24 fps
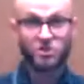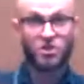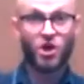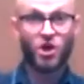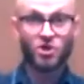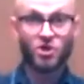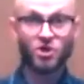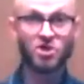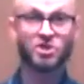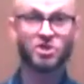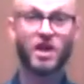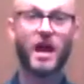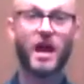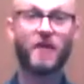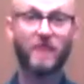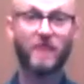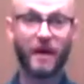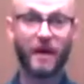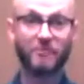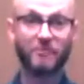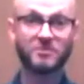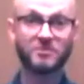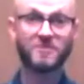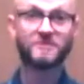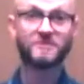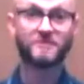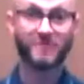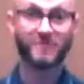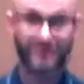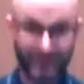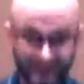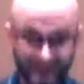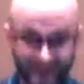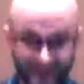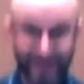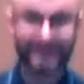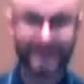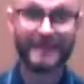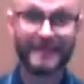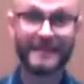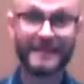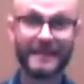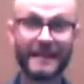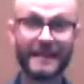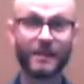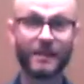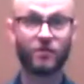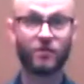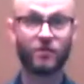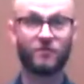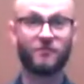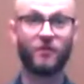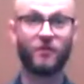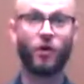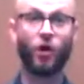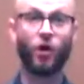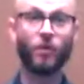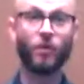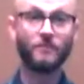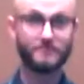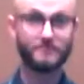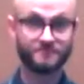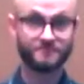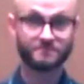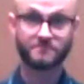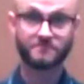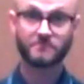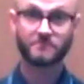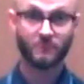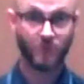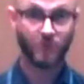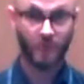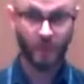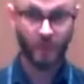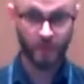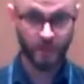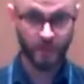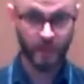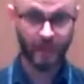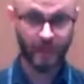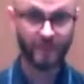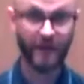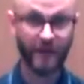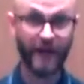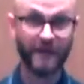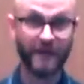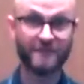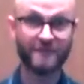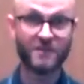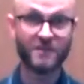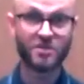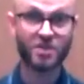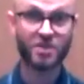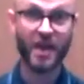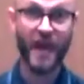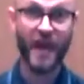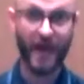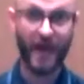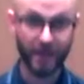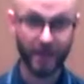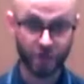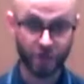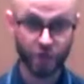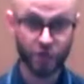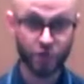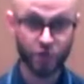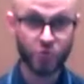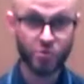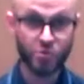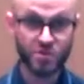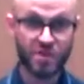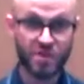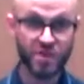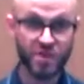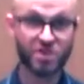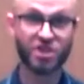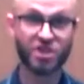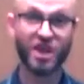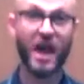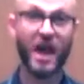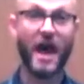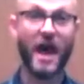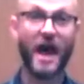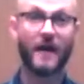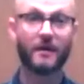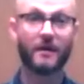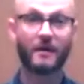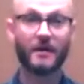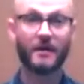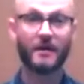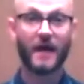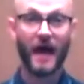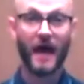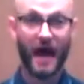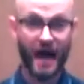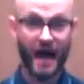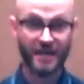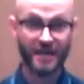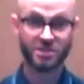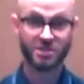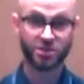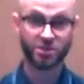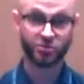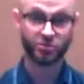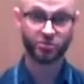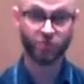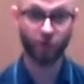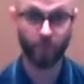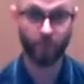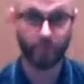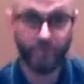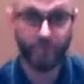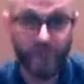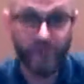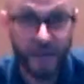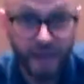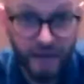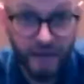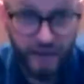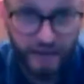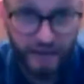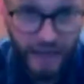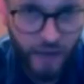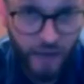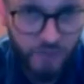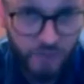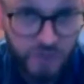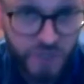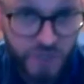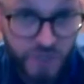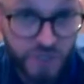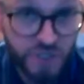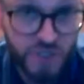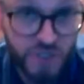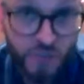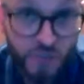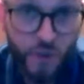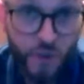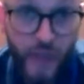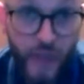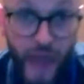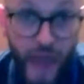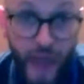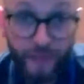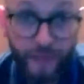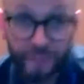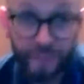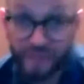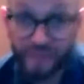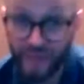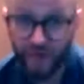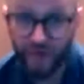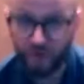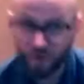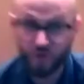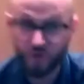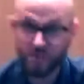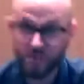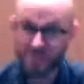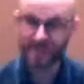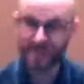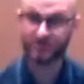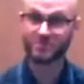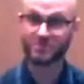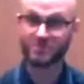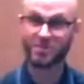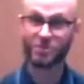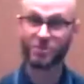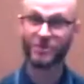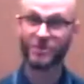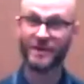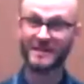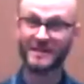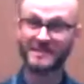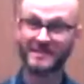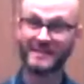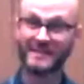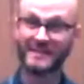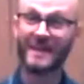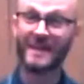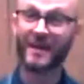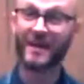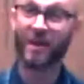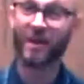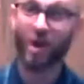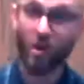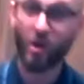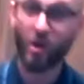turn your chair around, kneel on the floor, kneel behind the chair and use the chair as your drum, like I was just doing there. Now, I know it sounds crazy,